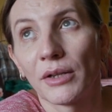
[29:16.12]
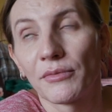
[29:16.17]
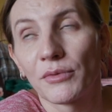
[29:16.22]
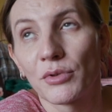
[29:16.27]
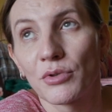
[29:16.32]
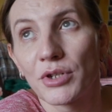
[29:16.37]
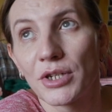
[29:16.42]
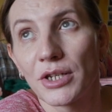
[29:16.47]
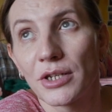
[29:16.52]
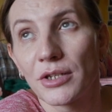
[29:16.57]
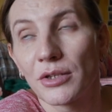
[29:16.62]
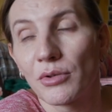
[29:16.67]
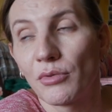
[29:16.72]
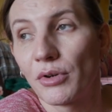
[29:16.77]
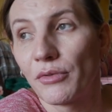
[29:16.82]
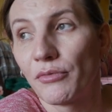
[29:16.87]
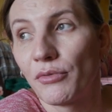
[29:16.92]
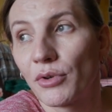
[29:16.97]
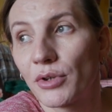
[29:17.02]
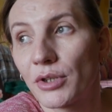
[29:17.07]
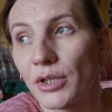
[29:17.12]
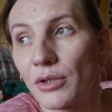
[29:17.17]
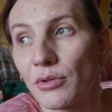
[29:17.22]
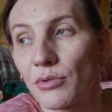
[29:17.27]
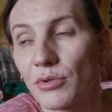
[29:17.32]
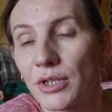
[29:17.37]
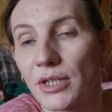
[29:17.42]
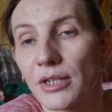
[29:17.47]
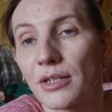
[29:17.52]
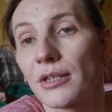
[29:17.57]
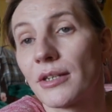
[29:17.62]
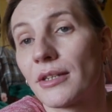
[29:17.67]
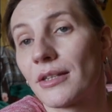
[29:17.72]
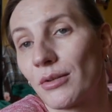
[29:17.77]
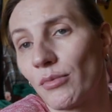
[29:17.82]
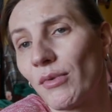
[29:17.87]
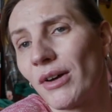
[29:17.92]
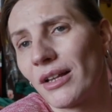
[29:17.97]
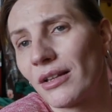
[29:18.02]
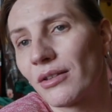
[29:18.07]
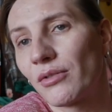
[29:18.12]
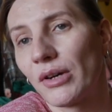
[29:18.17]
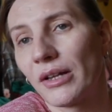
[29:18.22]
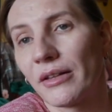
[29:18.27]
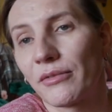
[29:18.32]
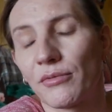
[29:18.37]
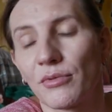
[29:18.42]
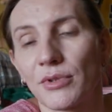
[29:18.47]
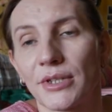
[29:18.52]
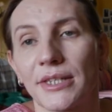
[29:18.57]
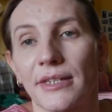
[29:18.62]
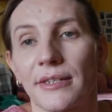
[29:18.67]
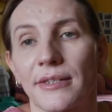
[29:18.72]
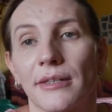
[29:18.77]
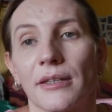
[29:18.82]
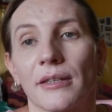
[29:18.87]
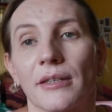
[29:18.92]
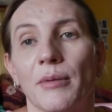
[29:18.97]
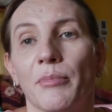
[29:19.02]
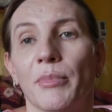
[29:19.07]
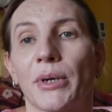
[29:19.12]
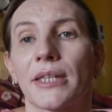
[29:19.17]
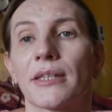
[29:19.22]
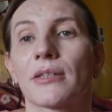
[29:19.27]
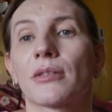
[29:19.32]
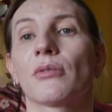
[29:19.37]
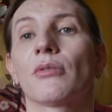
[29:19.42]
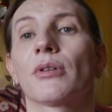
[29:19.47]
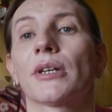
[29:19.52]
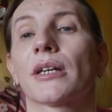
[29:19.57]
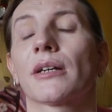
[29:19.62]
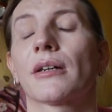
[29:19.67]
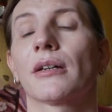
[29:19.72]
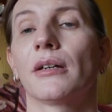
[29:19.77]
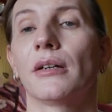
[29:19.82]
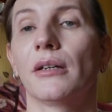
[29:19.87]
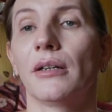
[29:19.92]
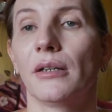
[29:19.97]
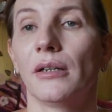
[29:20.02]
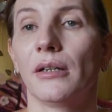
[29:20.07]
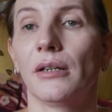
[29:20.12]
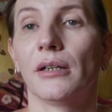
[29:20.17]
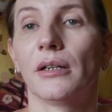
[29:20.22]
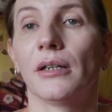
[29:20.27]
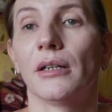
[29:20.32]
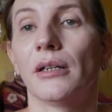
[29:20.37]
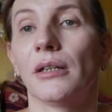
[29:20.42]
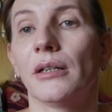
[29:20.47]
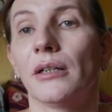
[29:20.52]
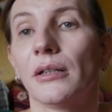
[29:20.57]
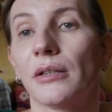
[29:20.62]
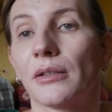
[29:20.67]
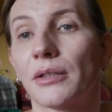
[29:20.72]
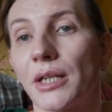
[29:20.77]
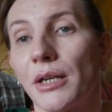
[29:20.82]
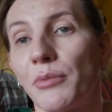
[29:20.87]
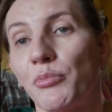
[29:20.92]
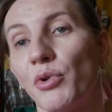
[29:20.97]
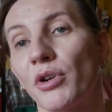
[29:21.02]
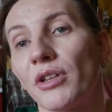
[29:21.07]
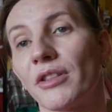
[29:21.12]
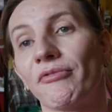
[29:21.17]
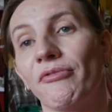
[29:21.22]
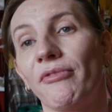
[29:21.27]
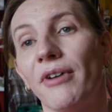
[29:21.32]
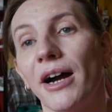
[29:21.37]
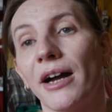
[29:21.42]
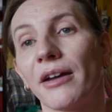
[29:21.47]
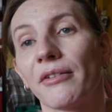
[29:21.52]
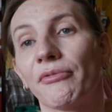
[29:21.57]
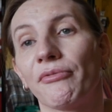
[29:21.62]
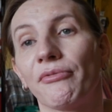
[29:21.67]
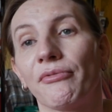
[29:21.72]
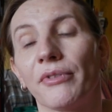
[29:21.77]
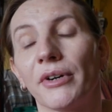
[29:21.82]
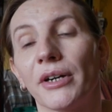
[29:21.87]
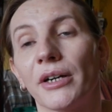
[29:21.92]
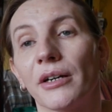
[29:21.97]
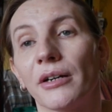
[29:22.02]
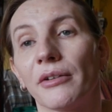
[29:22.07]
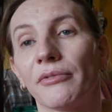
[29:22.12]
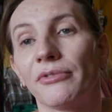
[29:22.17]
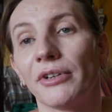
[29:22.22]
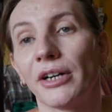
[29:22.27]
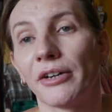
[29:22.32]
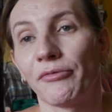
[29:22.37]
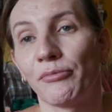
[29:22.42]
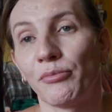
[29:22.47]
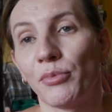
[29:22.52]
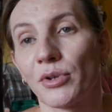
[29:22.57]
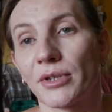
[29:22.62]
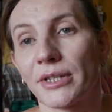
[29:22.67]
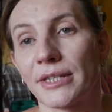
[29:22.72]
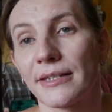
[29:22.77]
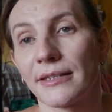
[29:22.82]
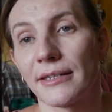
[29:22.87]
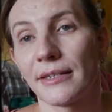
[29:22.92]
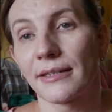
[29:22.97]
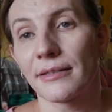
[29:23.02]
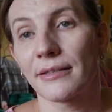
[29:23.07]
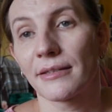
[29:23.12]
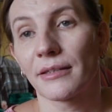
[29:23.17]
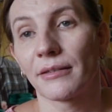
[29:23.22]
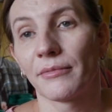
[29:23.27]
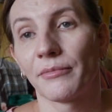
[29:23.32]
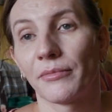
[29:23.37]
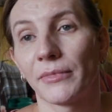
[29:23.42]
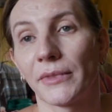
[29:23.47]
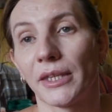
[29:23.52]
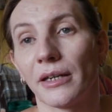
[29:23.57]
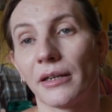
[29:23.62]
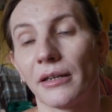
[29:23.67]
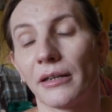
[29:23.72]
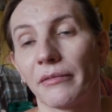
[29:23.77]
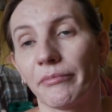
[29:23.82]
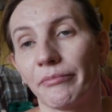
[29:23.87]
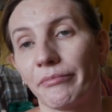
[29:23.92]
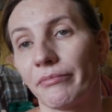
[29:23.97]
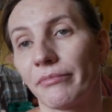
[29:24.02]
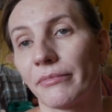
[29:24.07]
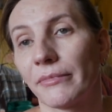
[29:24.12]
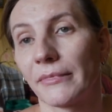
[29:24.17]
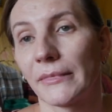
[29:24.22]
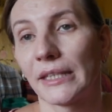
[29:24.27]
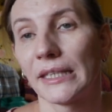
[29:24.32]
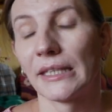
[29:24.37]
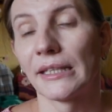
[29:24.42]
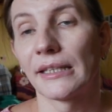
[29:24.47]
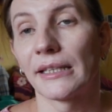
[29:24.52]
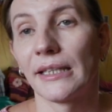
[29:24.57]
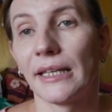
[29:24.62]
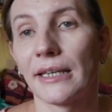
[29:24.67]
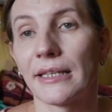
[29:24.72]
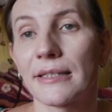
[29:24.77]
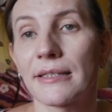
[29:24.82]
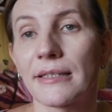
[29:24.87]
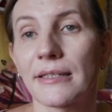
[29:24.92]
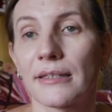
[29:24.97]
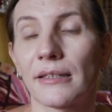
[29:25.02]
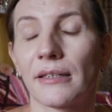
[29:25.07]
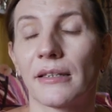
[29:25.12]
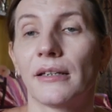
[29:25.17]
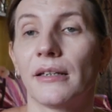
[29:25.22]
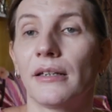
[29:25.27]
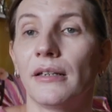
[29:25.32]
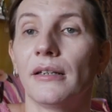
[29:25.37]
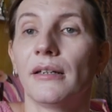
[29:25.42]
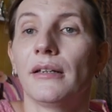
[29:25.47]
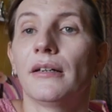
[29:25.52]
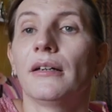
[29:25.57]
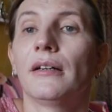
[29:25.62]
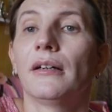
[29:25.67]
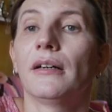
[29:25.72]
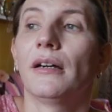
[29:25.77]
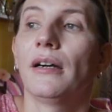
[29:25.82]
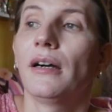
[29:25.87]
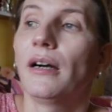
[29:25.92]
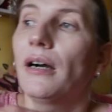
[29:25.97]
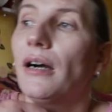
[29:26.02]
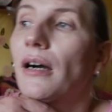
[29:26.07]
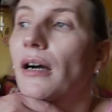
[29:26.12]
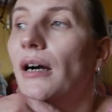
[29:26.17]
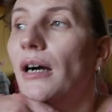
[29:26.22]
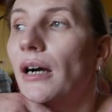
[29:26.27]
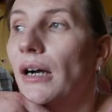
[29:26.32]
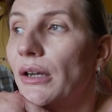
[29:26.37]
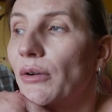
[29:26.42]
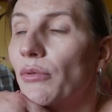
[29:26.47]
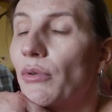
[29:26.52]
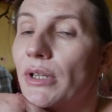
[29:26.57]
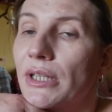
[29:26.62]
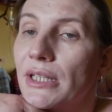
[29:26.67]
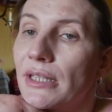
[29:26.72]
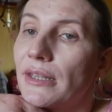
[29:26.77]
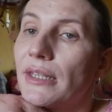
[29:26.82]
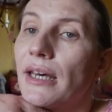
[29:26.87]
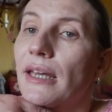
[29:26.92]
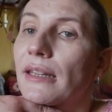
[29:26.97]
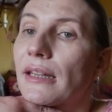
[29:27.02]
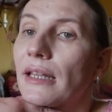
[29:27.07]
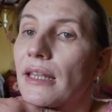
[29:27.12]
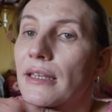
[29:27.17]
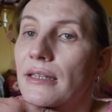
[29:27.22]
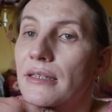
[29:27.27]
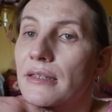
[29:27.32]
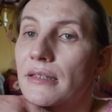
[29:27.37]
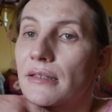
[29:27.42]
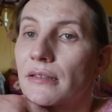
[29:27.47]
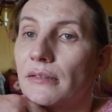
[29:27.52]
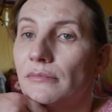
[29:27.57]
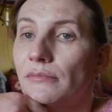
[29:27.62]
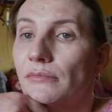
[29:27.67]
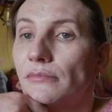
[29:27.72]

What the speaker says: to 60 or 14 to 60, 12 to 60, the Panasonic 3.5 5.6, the kit lens. I wanted that lens,